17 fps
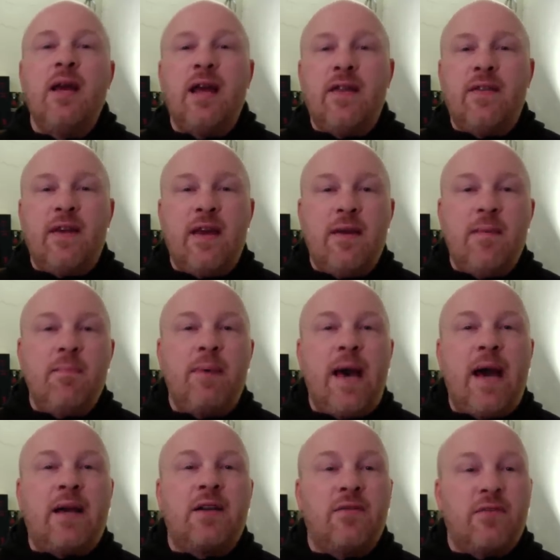and the
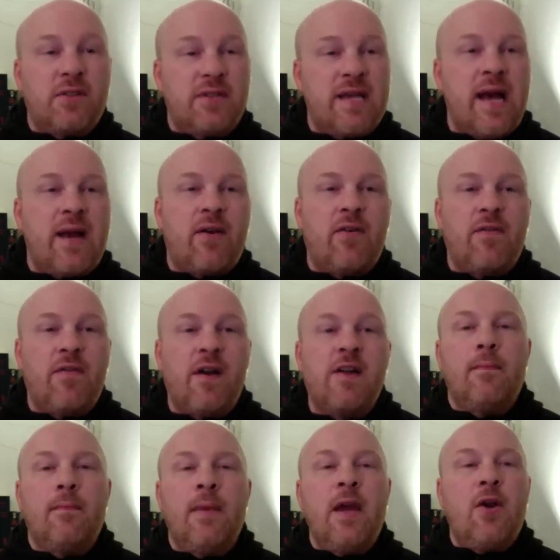impact of her
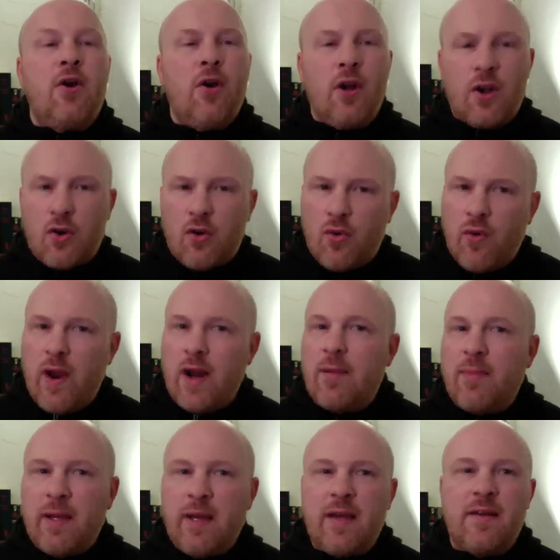sacrifice make her
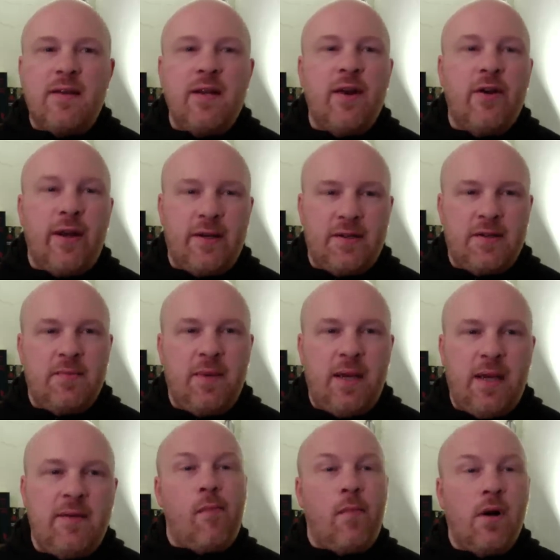incredibly endearing to
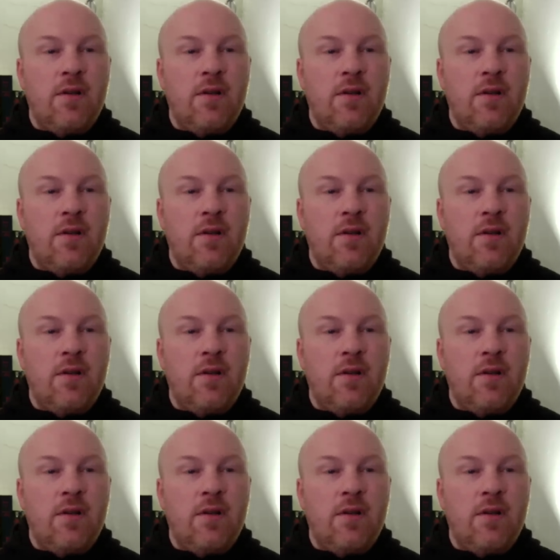me.